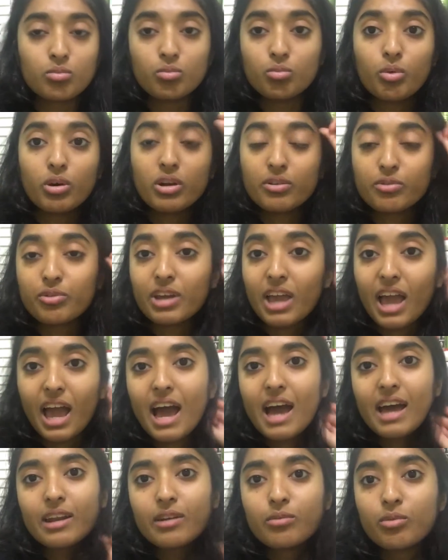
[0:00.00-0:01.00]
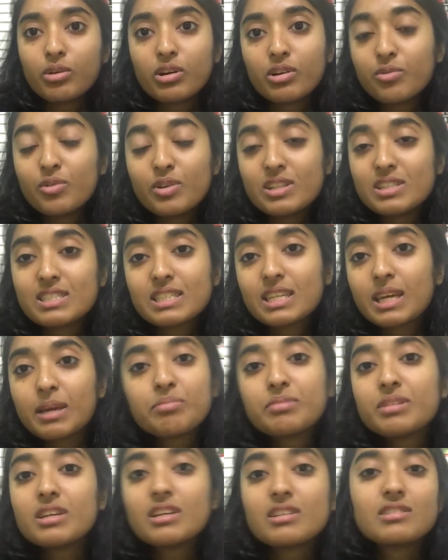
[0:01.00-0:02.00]
what if we had, and what if we had
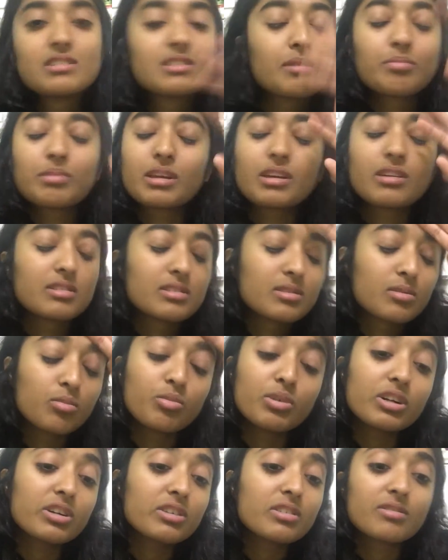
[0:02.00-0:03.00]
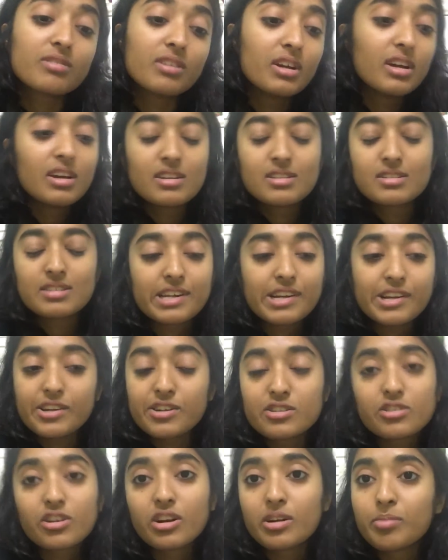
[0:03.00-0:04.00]
skipped it? Some weird
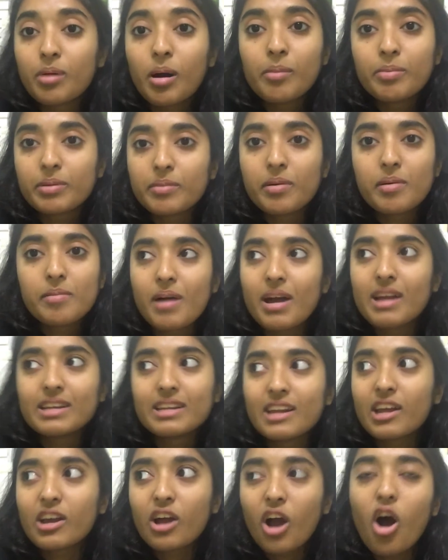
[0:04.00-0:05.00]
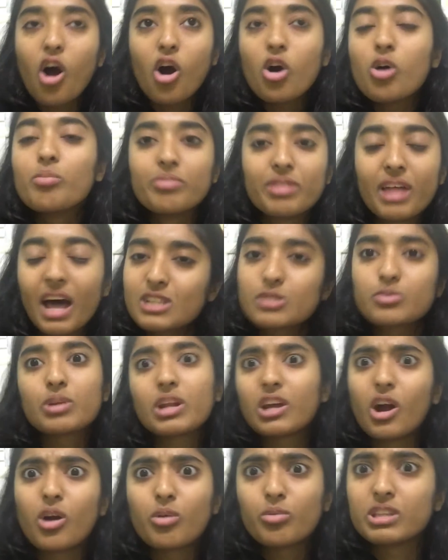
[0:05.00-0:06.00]
scenarios started popping in my mind, and I got home. That's when
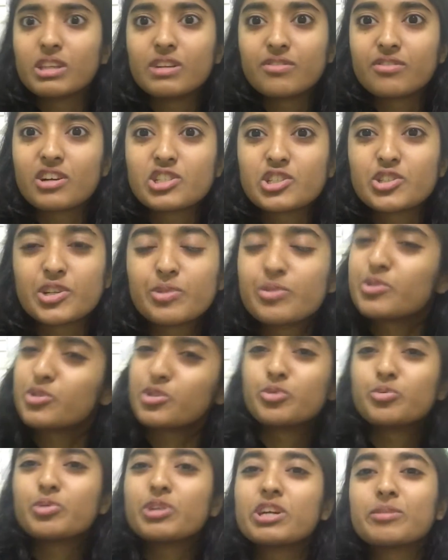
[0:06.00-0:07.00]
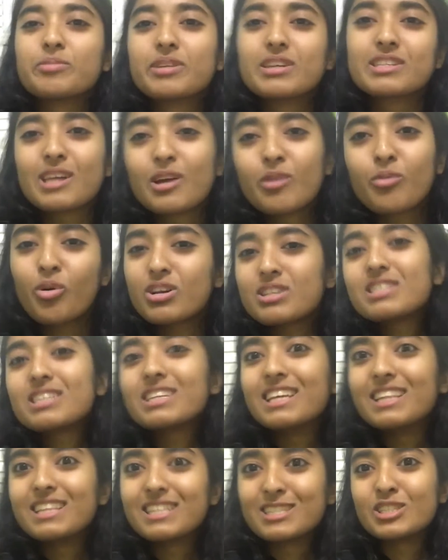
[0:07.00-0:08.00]
I got really frustrated, which was weird because I wasn't
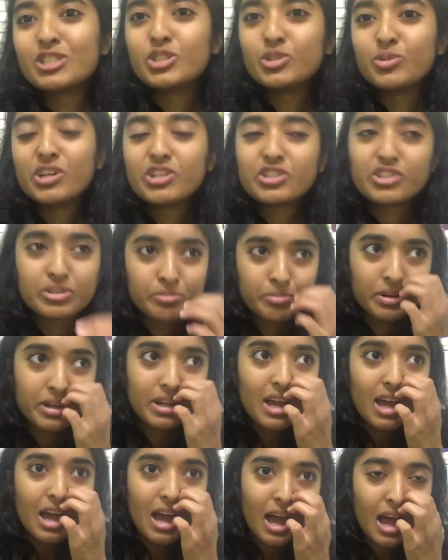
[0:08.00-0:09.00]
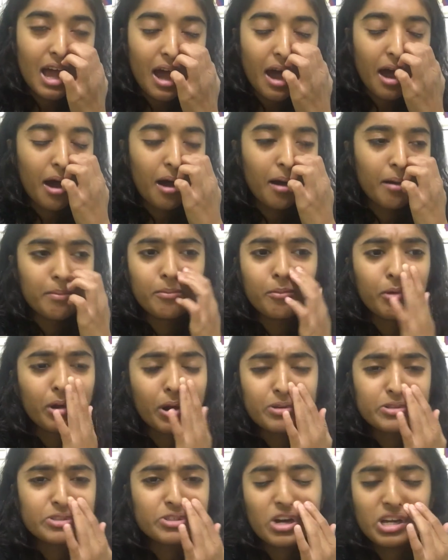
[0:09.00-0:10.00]
in the situation. But when I
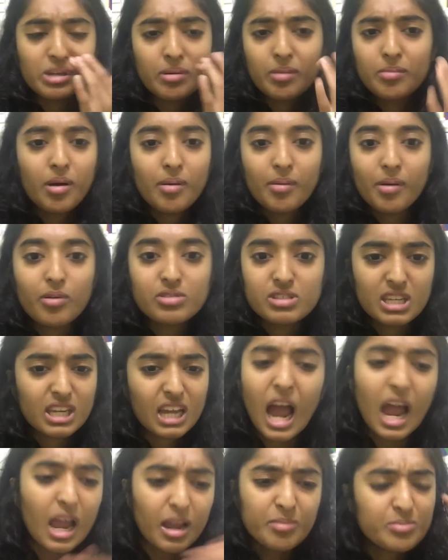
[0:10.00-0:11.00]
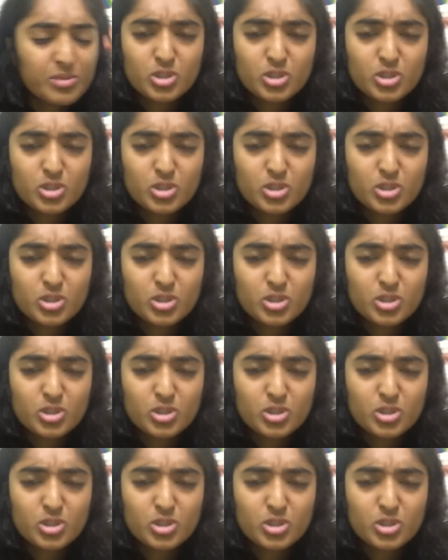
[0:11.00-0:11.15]
was talking to my mom, I was like, I'm